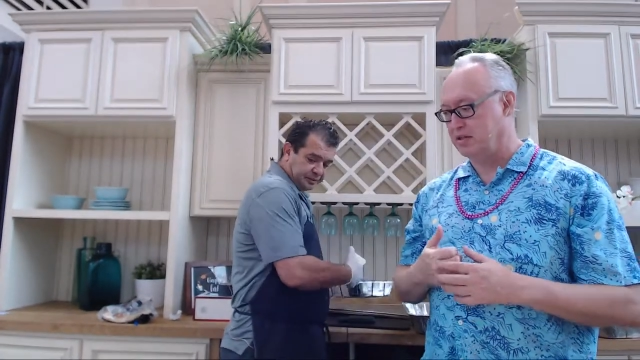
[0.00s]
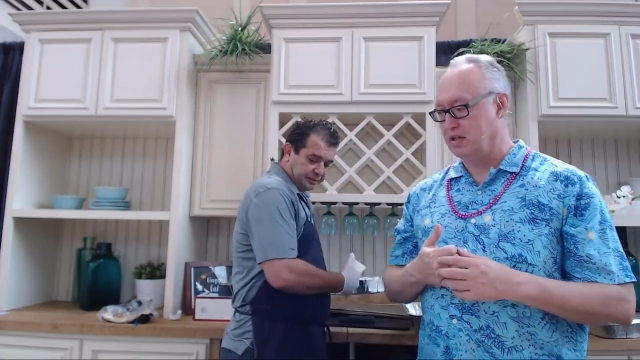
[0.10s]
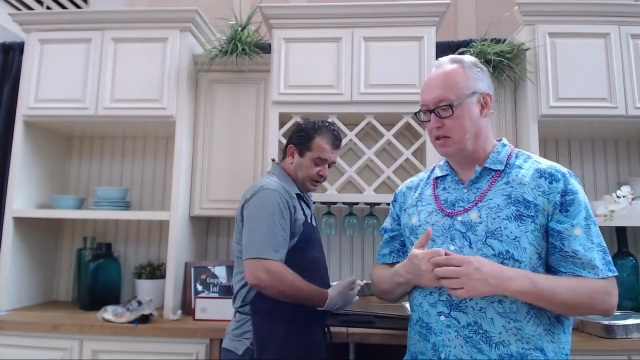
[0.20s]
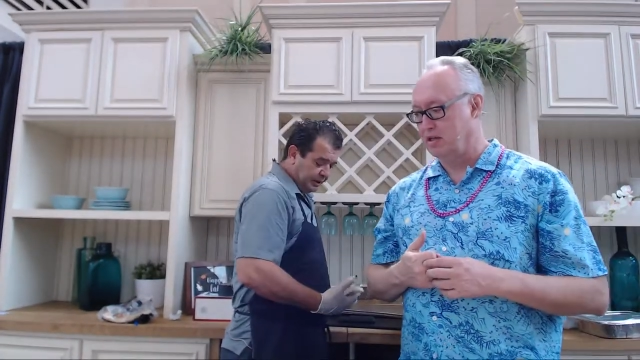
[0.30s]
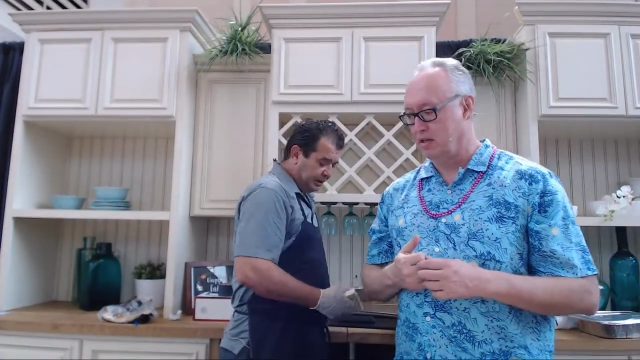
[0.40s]

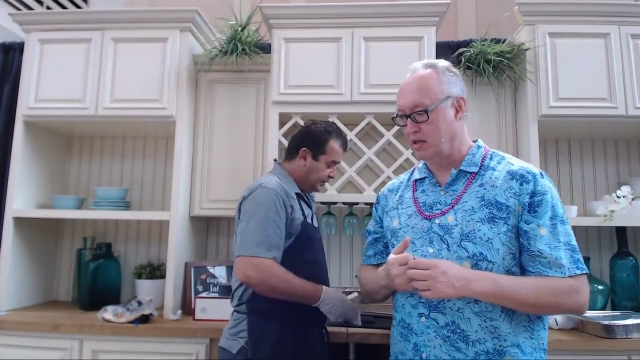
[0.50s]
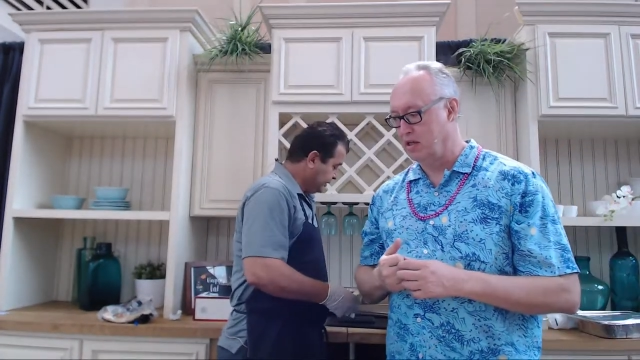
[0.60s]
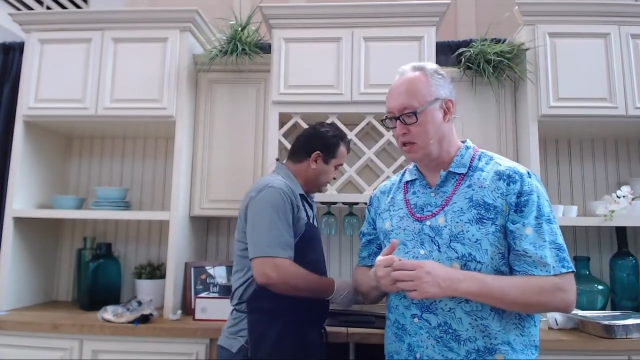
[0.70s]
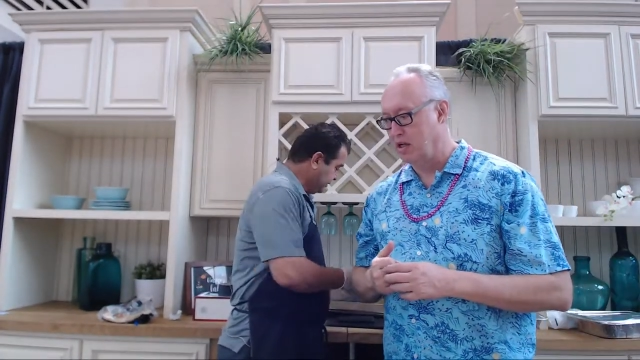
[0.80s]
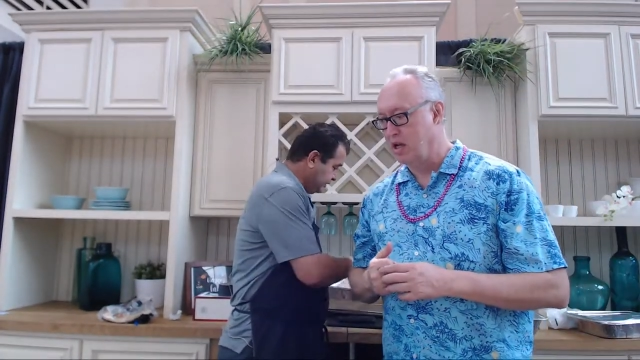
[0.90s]

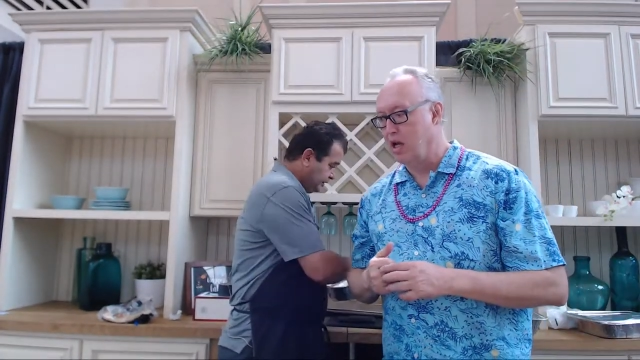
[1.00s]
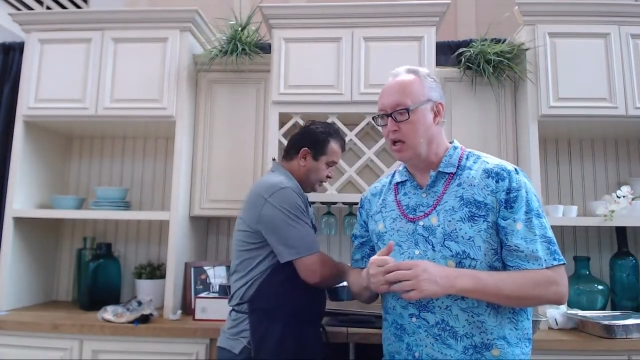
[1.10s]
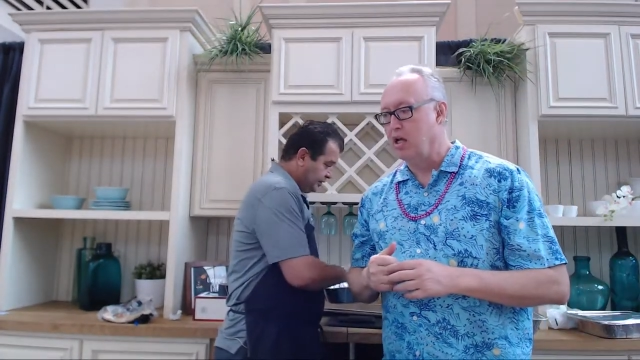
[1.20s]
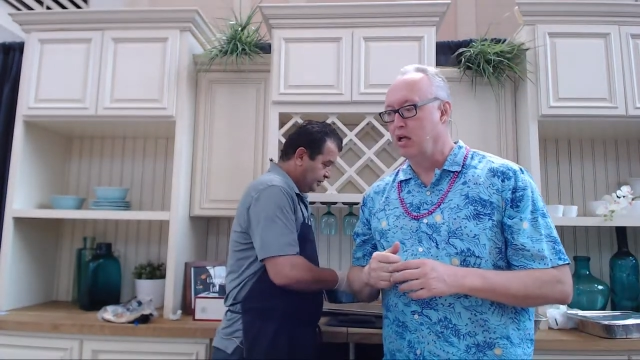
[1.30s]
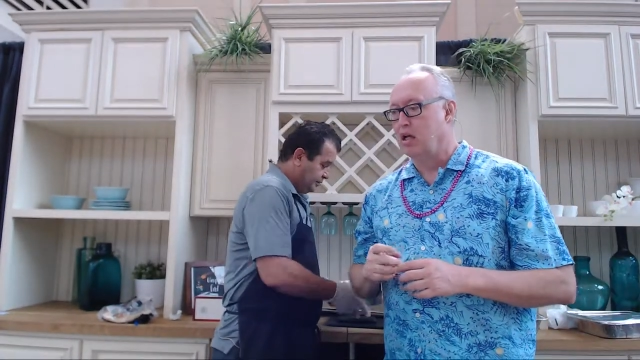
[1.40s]

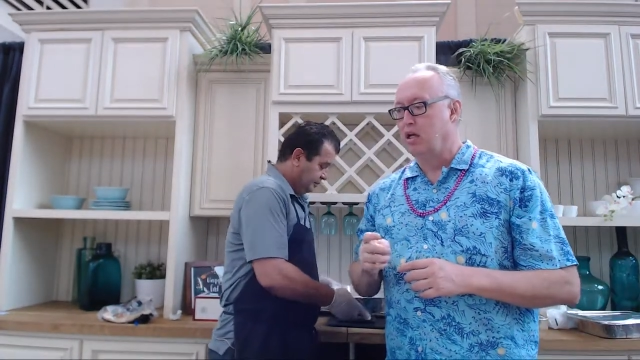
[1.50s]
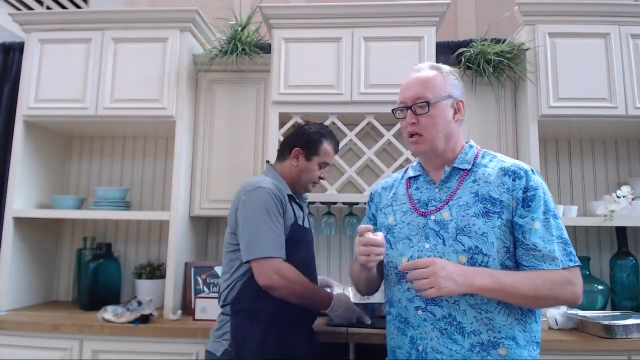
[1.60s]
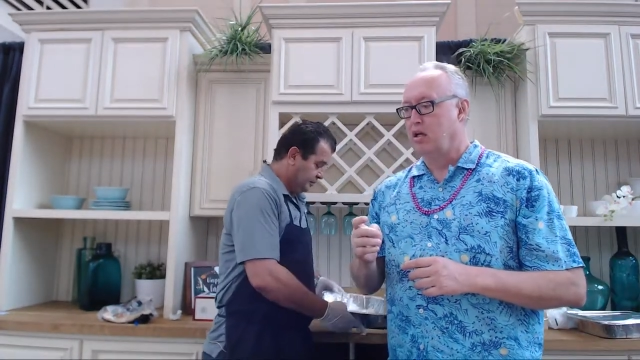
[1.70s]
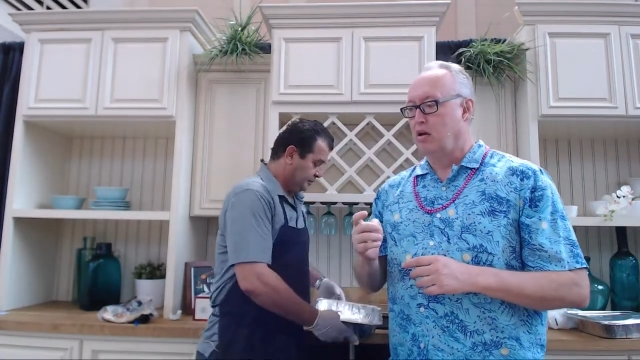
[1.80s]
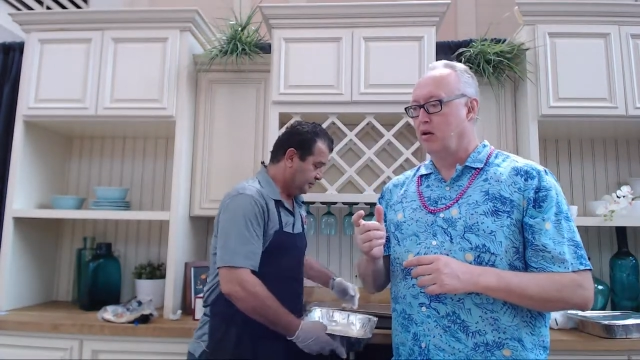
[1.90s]

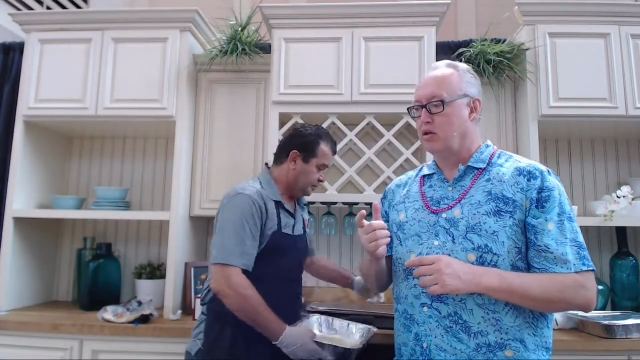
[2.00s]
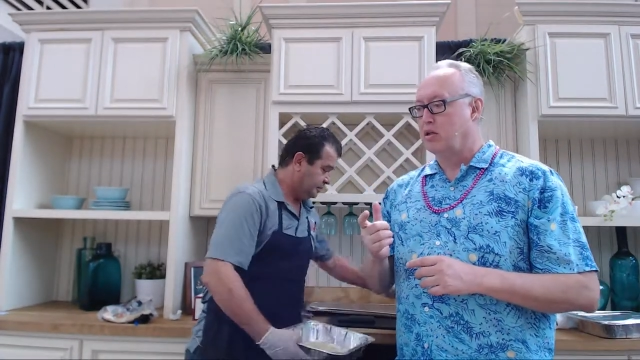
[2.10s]
Nobody speaks.